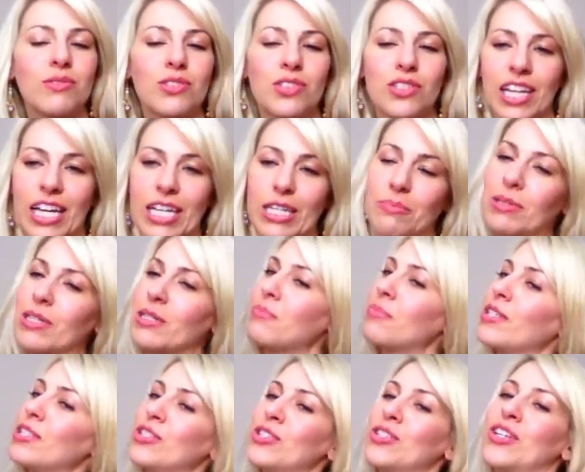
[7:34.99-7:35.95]
Would you like a
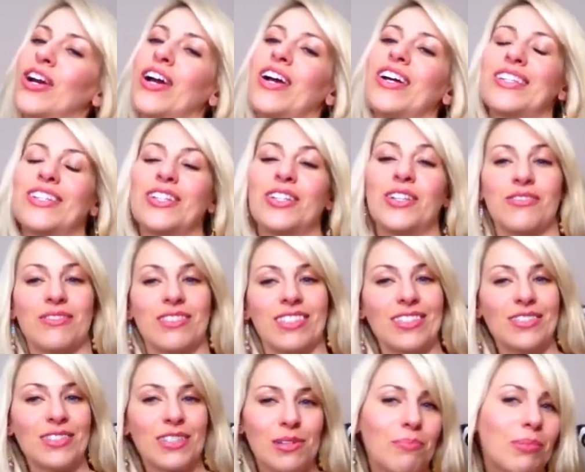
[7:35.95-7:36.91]
pink punch card? You know,
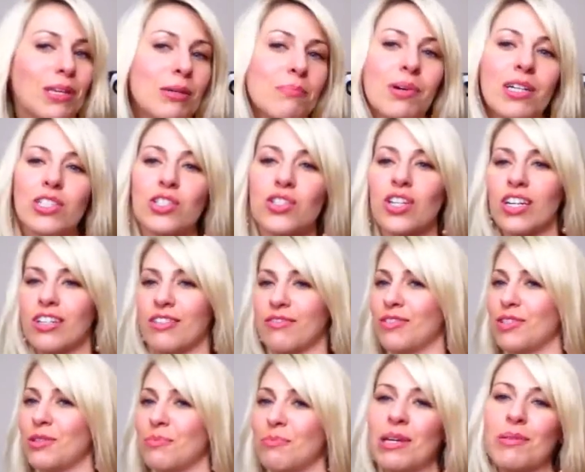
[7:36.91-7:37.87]
you get a pink punch card. You
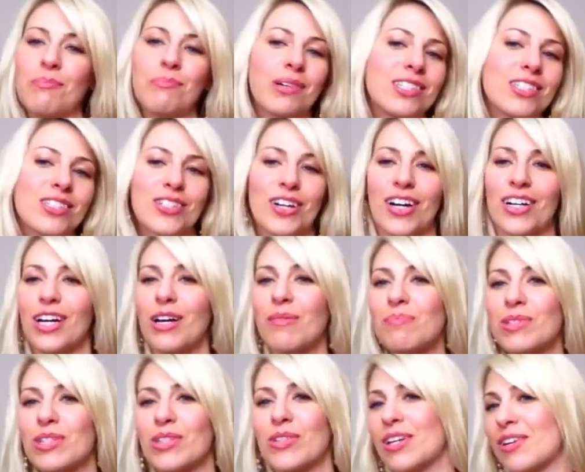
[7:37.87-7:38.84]
fill the pink punch card
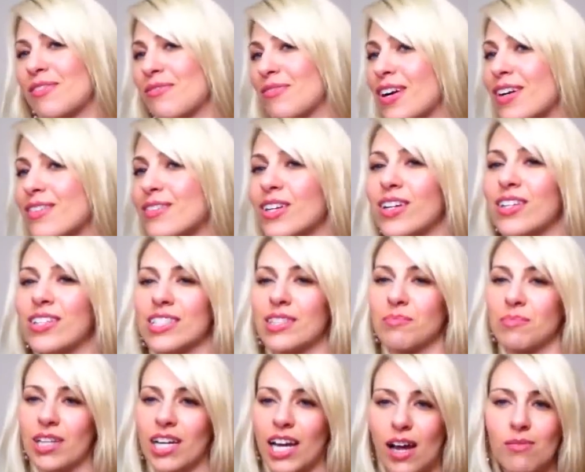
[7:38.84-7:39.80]
up, and you get five dollars." I
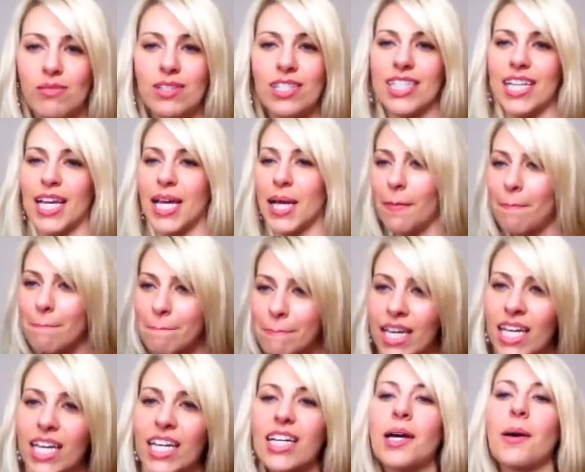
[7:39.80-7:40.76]
mean, I was like,
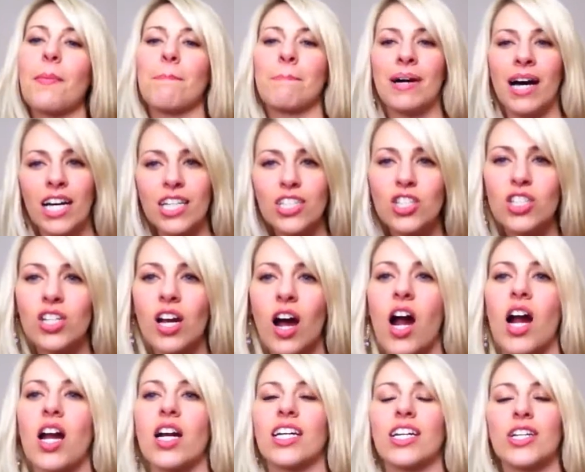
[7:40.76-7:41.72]
"Pink punch
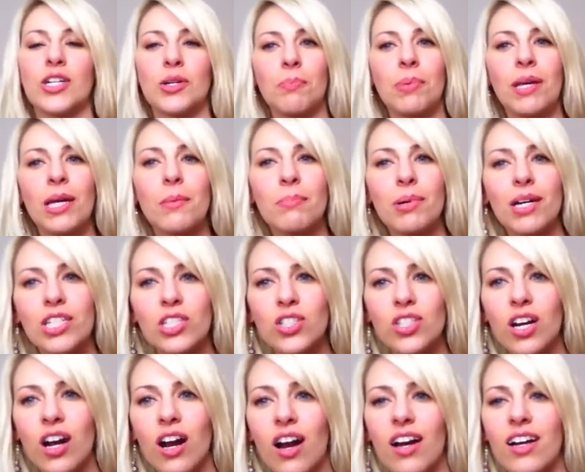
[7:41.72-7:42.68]
card. Get your pink
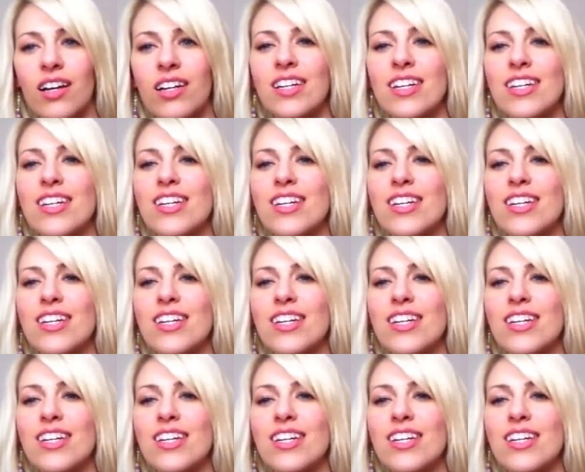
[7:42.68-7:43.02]
punch card."